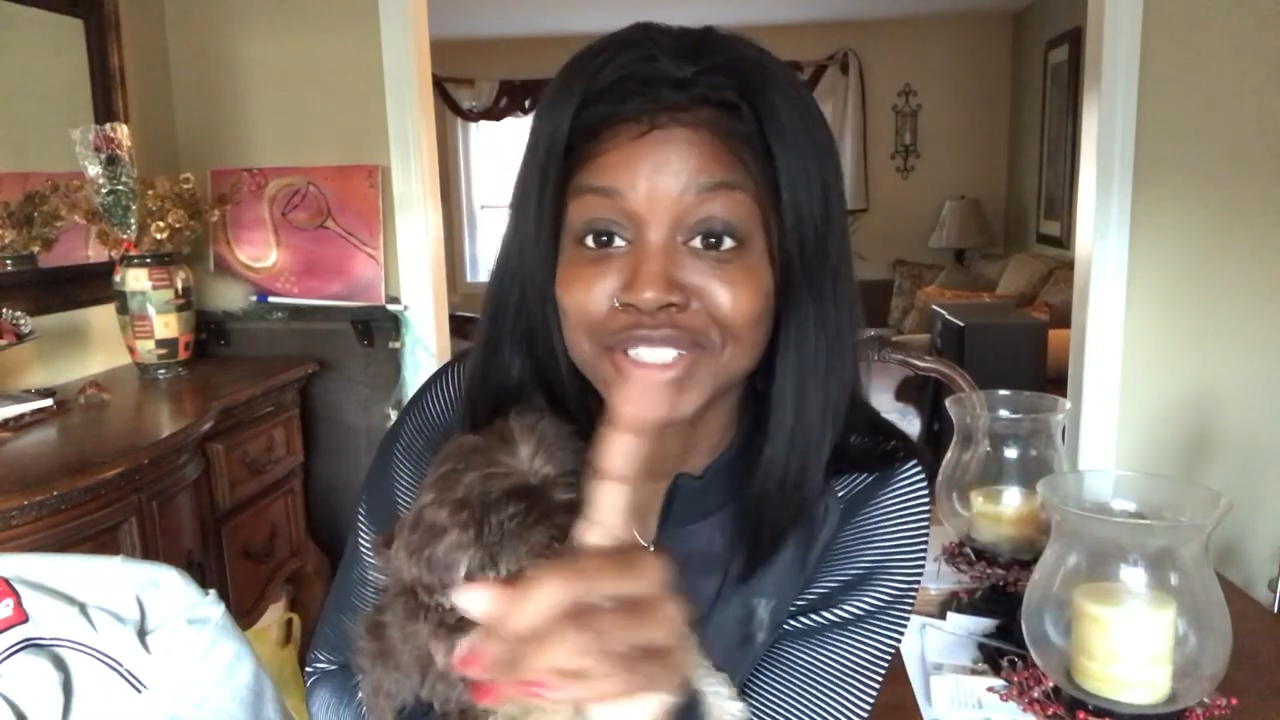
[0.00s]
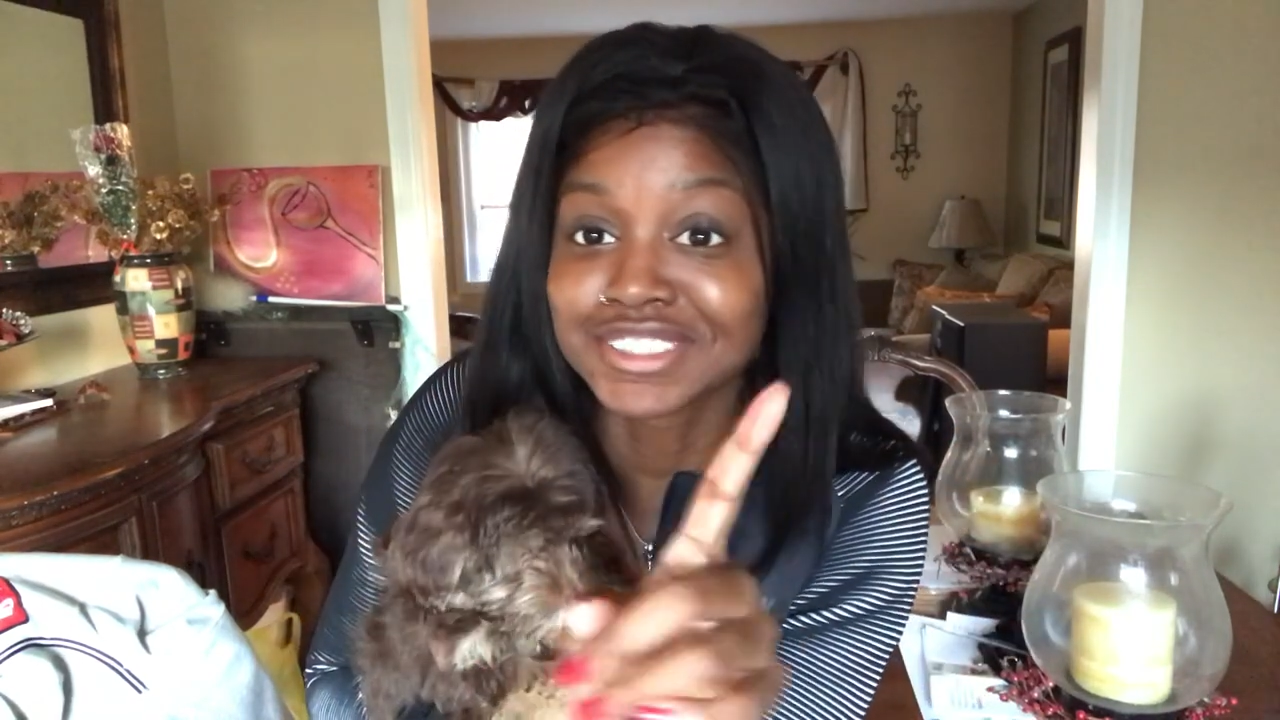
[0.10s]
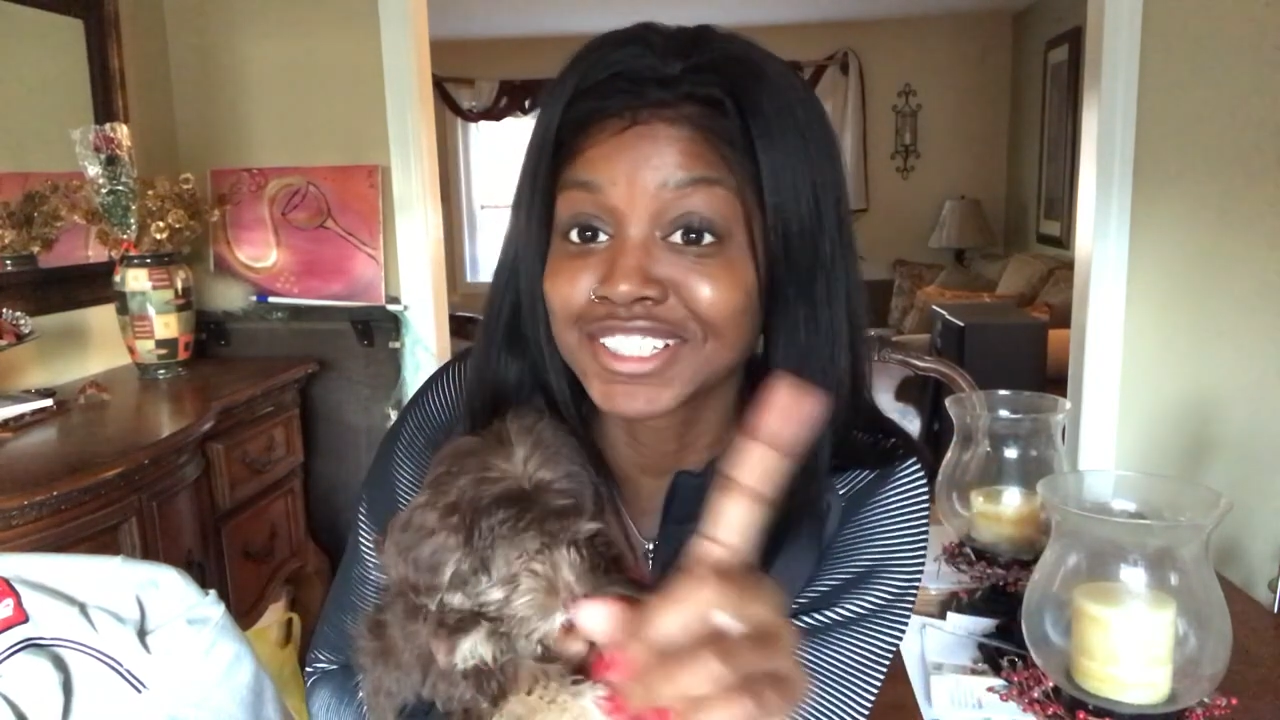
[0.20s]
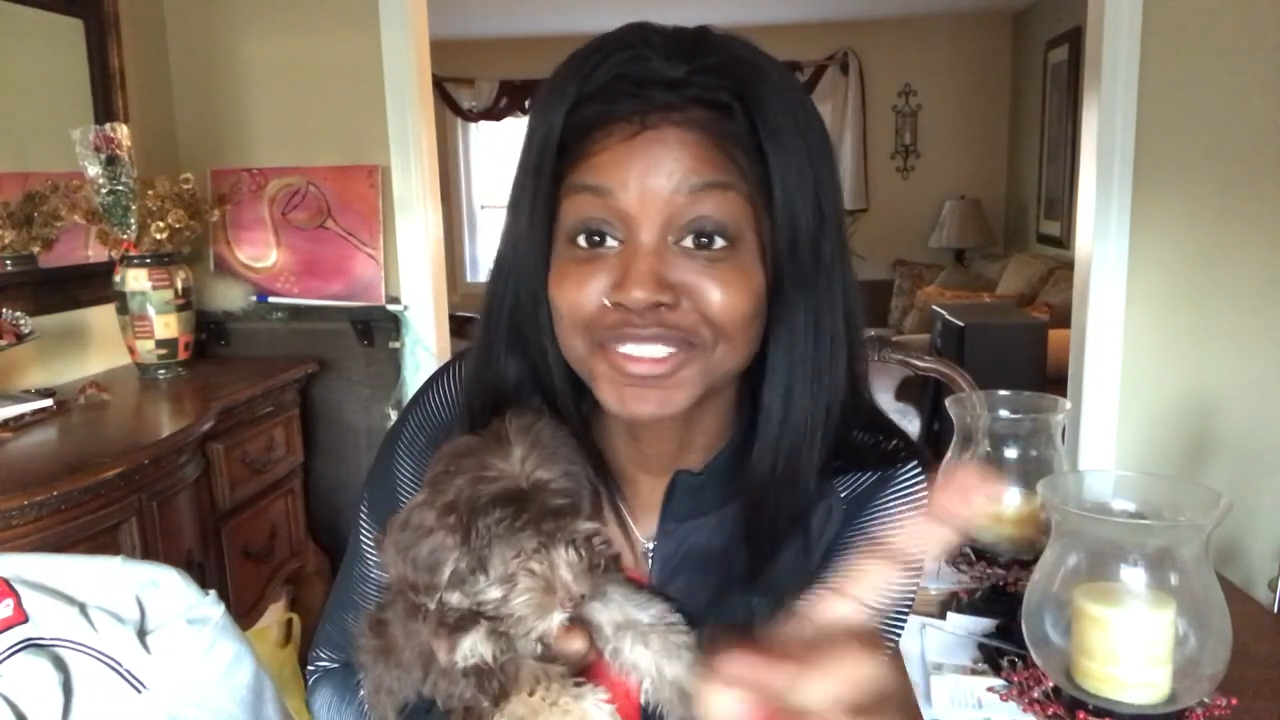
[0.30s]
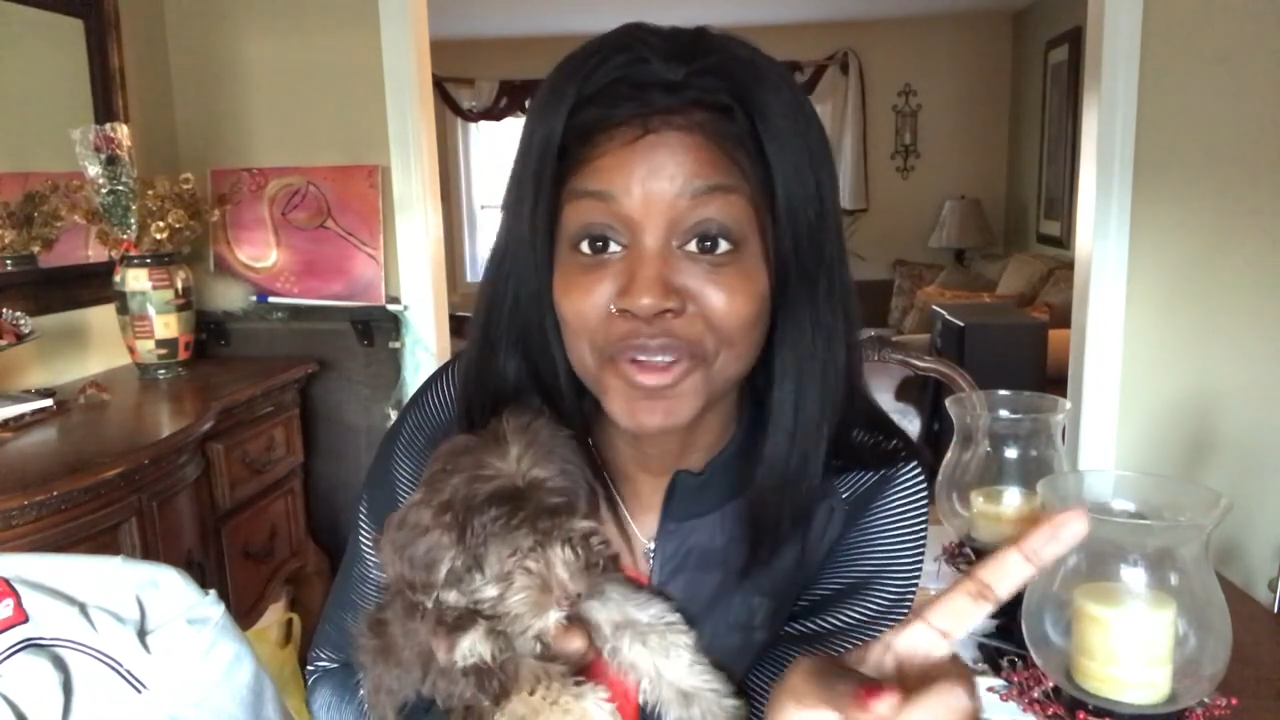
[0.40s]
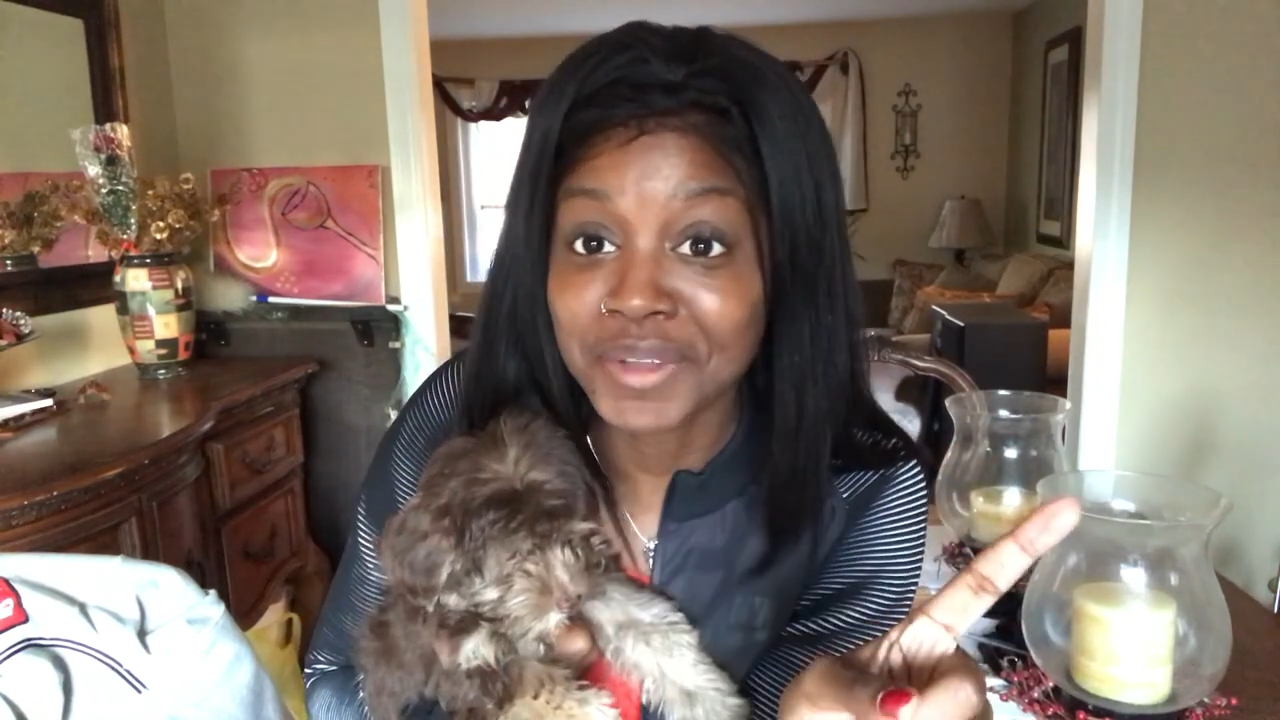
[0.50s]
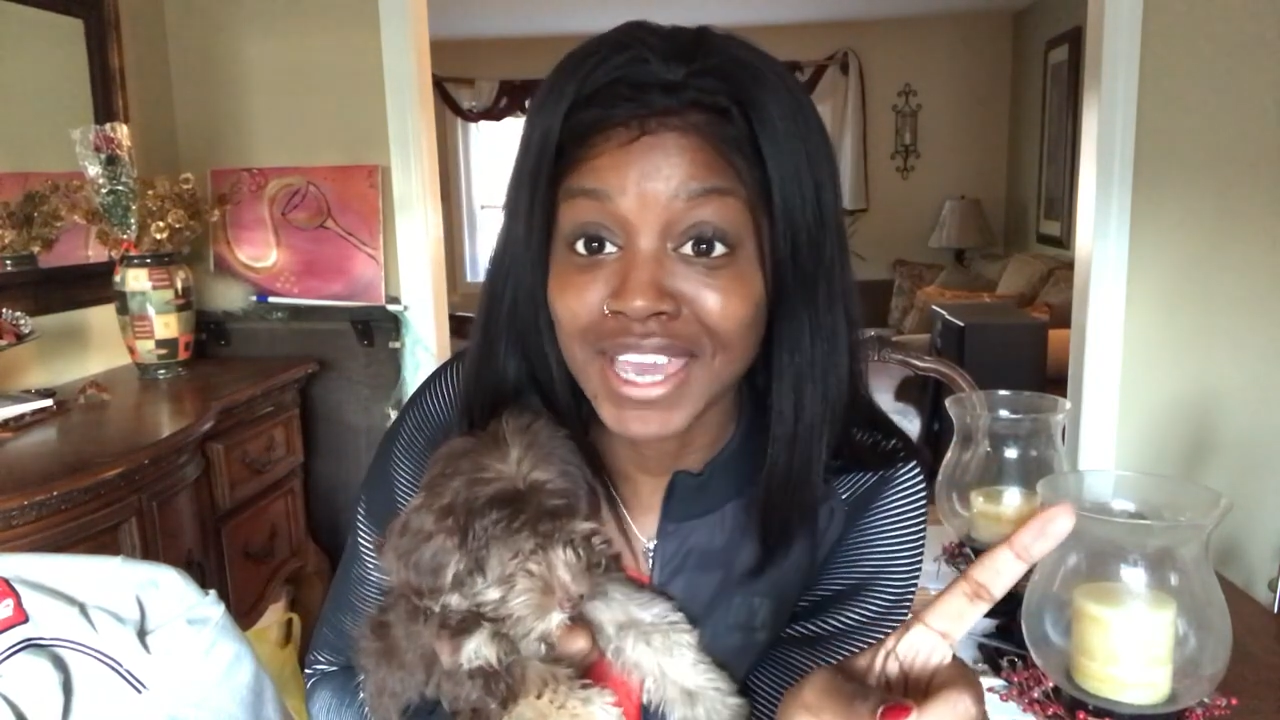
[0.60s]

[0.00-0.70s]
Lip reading: There's nothing wrong